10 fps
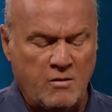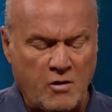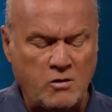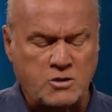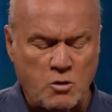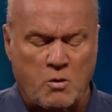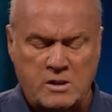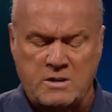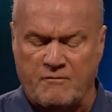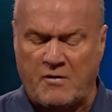Those who
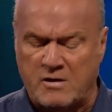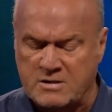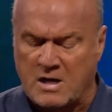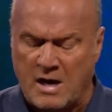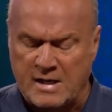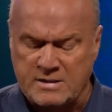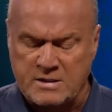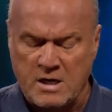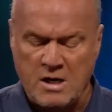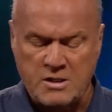worship false
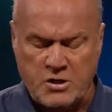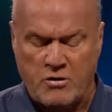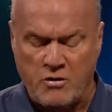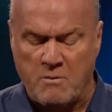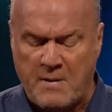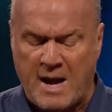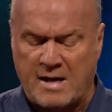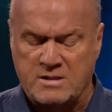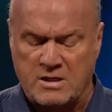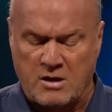gods turn their
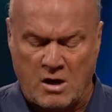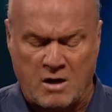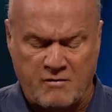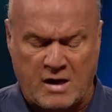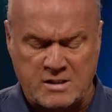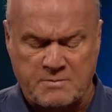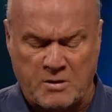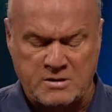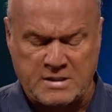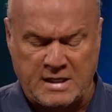backs on all of God's
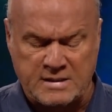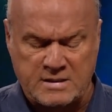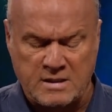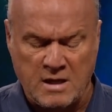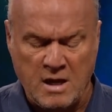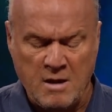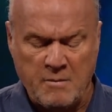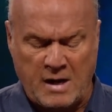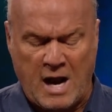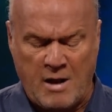mercies,
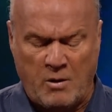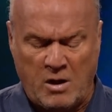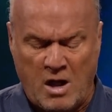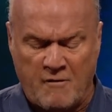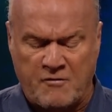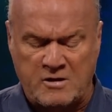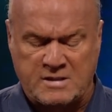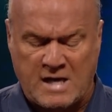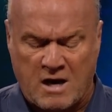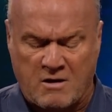but I will offer
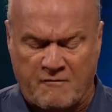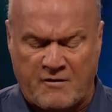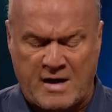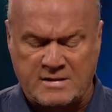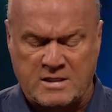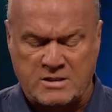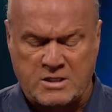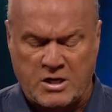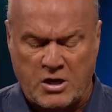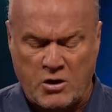sacrifices
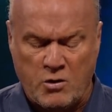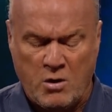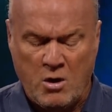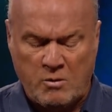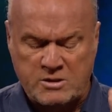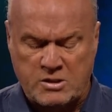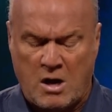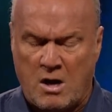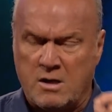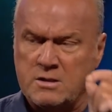to you with
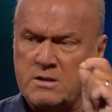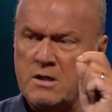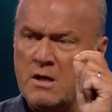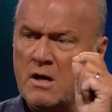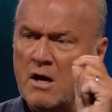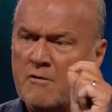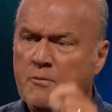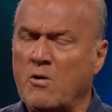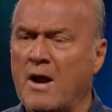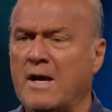songs of
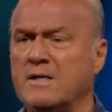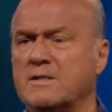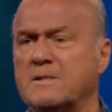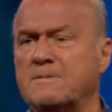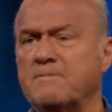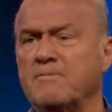praise.